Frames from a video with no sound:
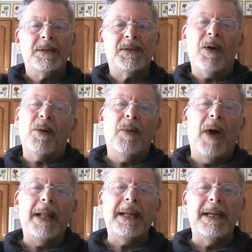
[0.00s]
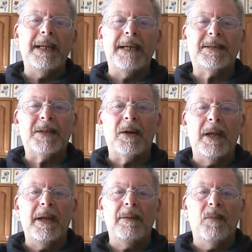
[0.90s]
So I didn't
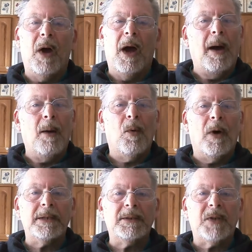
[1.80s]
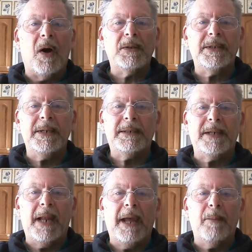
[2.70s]
necessarily want to talk to you
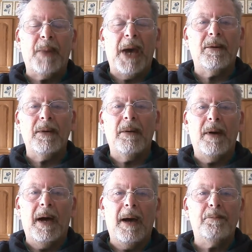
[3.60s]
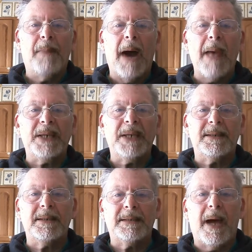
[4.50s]
today about my
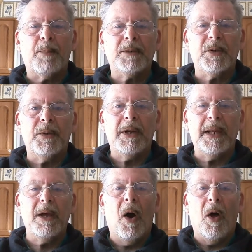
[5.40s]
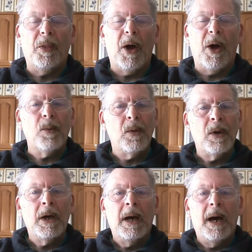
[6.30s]
business opportunity, although
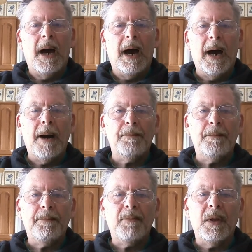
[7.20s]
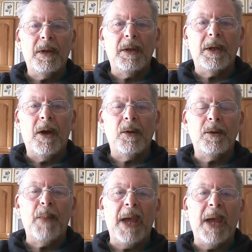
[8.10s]

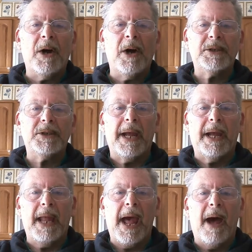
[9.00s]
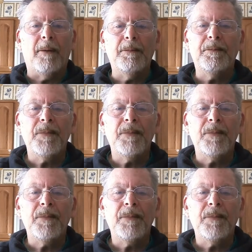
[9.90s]
you may want to check it out.